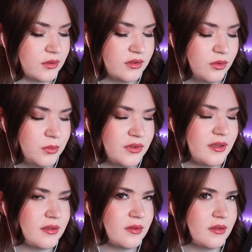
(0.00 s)
This almost
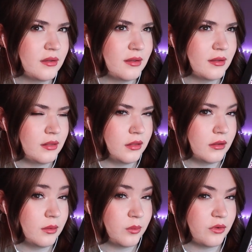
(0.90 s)
has a
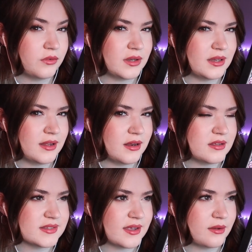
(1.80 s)
little more of a
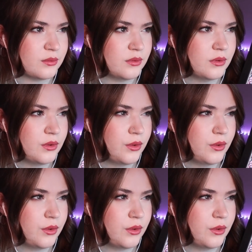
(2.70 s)
tinny sound,